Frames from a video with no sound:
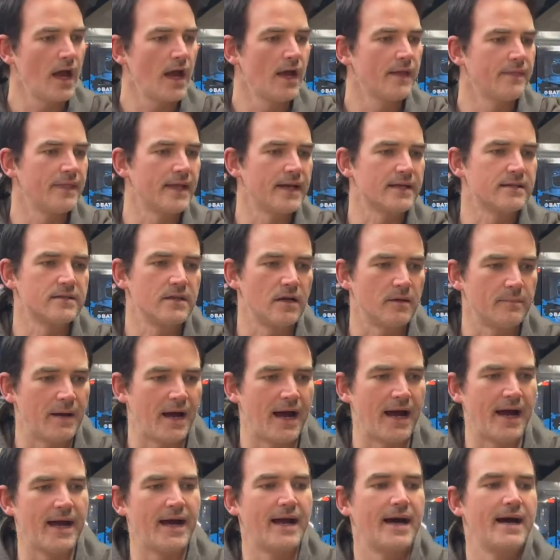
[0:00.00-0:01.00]
Next up,
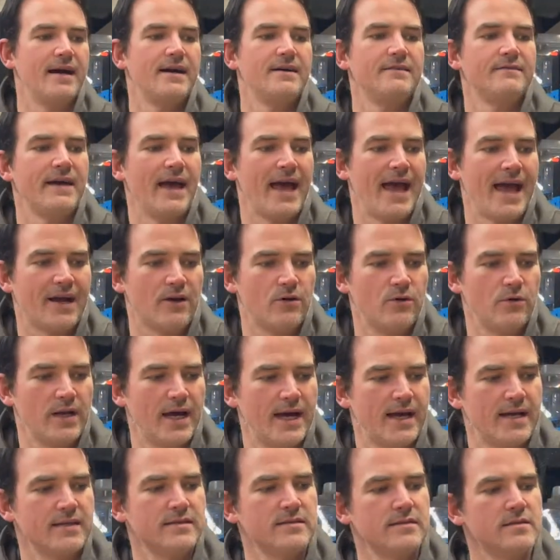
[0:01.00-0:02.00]
I have
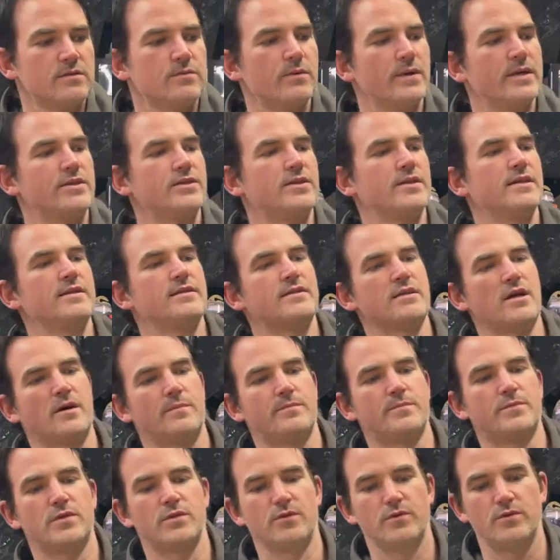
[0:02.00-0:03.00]
Echolands, which is
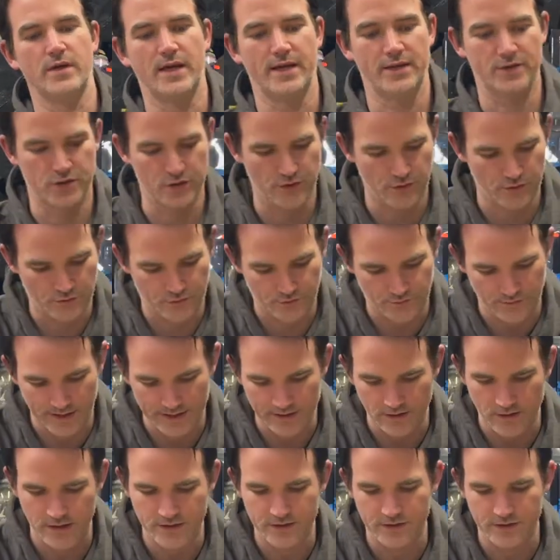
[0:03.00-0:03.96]
up to issue three now.